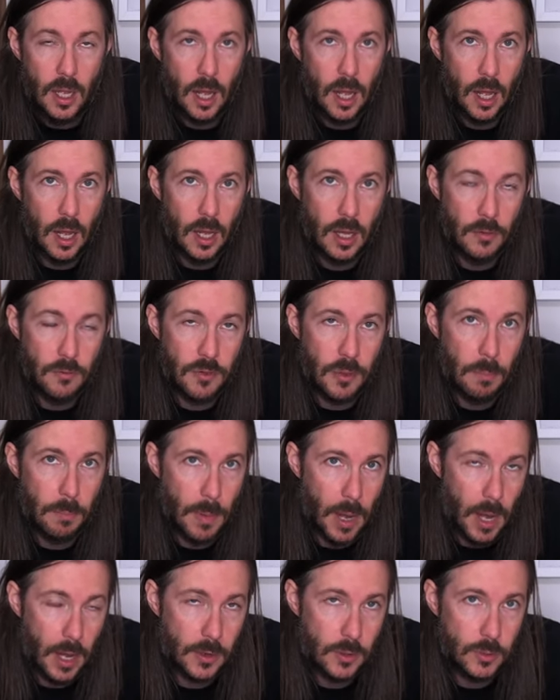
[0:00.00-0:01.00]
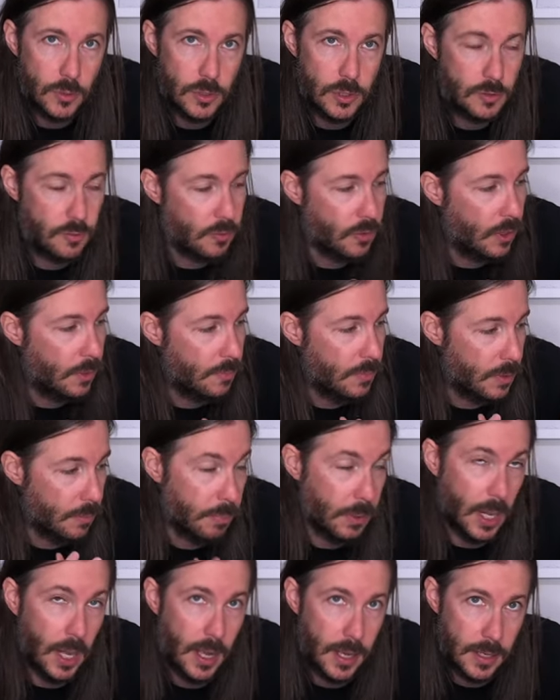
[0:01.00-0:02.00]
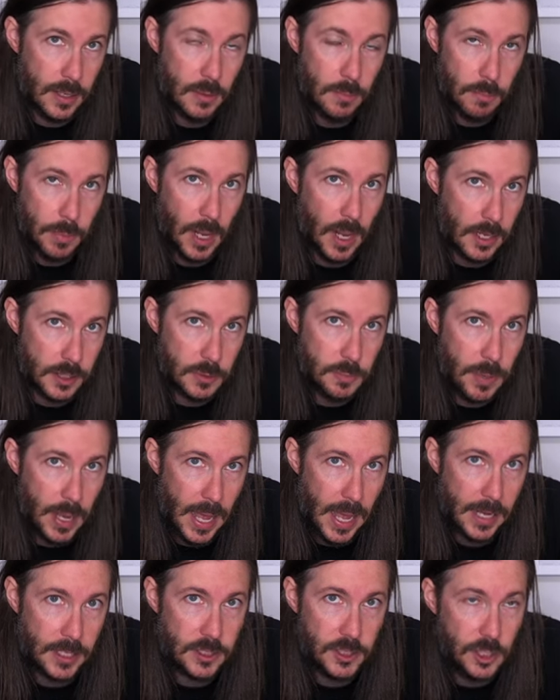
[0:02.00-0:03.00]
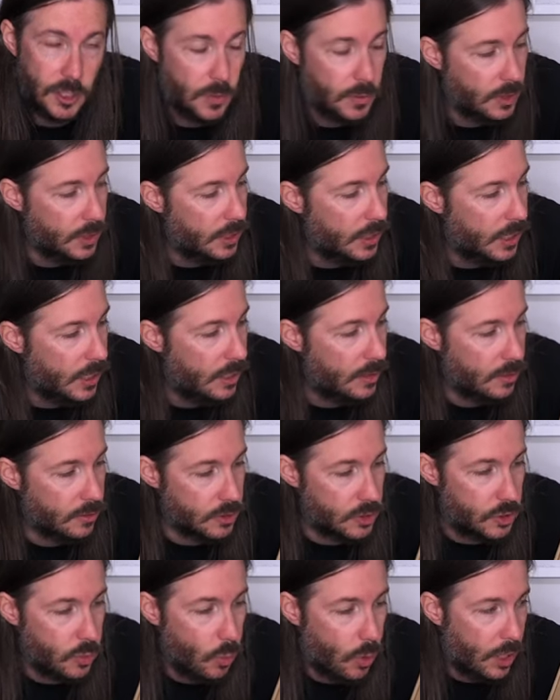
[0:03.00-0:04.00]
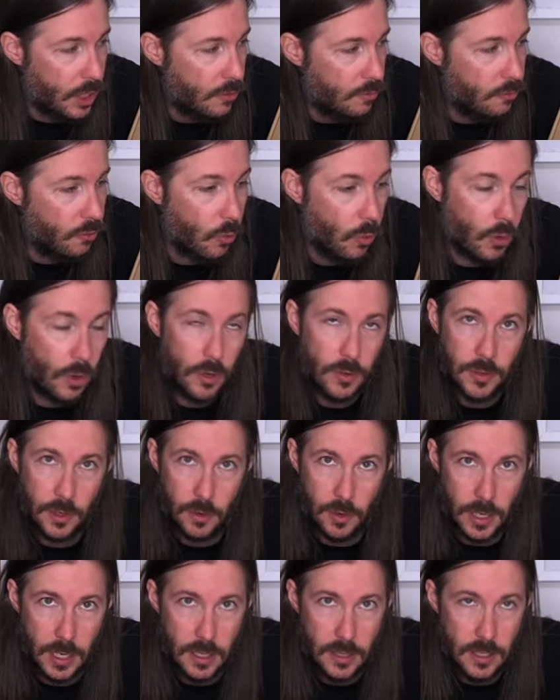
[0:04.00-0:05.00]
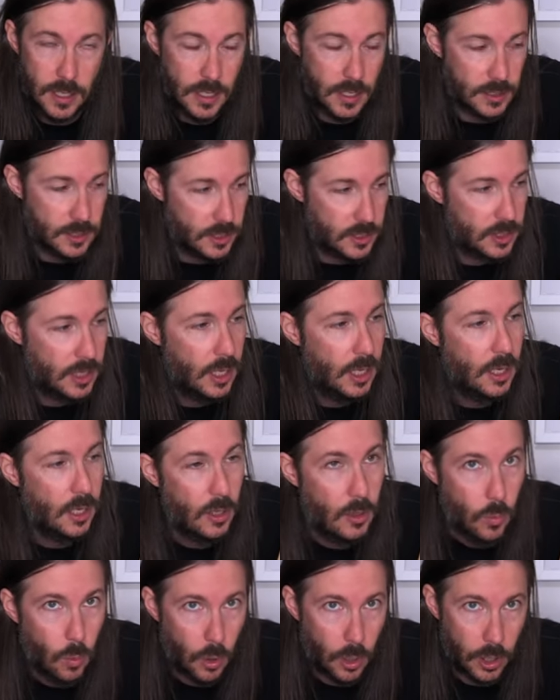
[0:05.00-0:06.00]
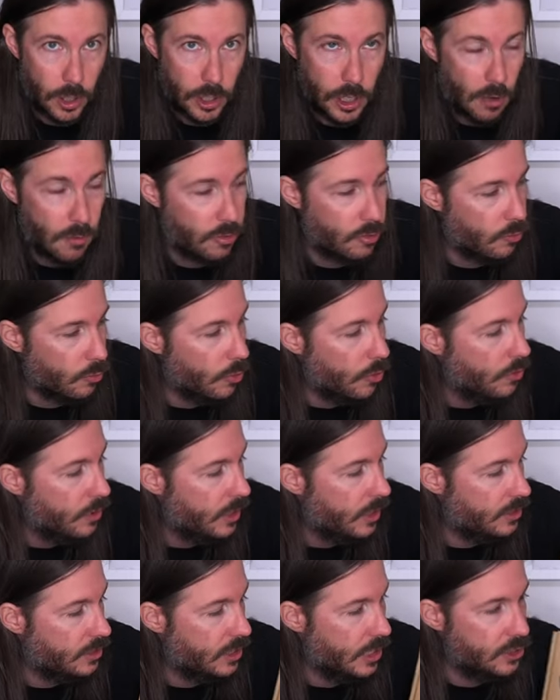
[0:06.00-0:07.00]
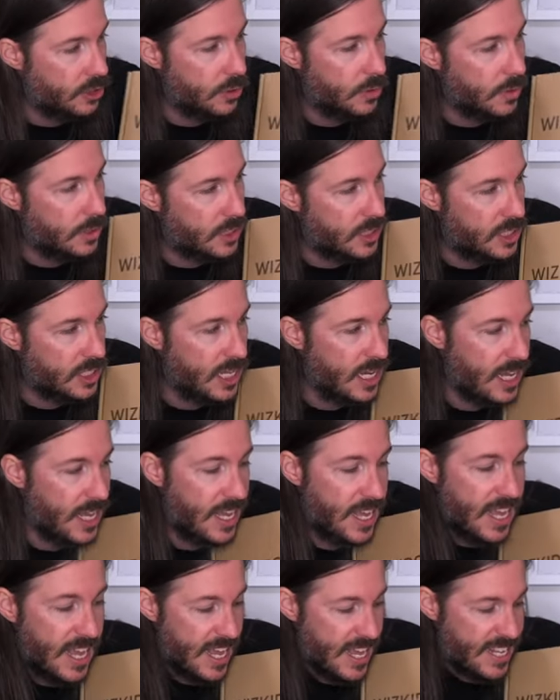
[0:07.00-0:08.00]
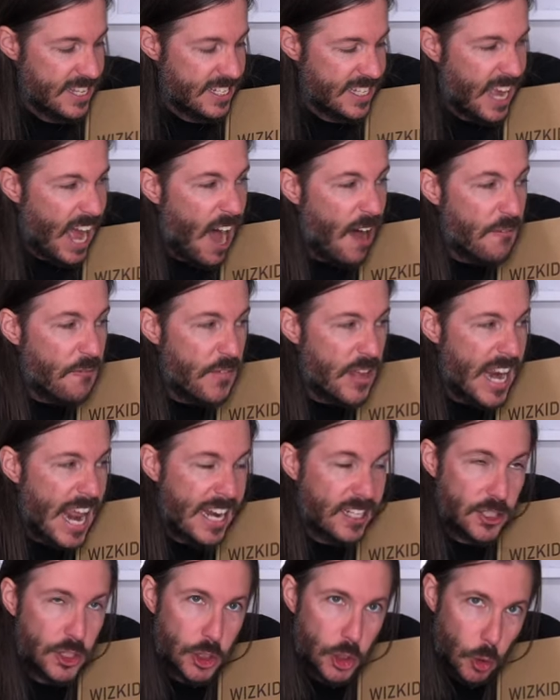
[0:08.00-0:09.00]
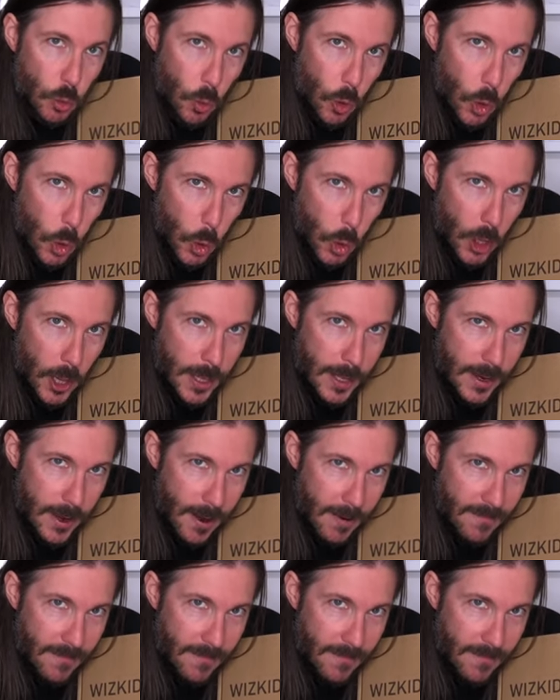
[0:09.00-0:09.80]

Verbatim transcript: of the models from the blind box packs that you can get. There's twenty-four that are in this. We're going to go through this. As you can see, confidential, all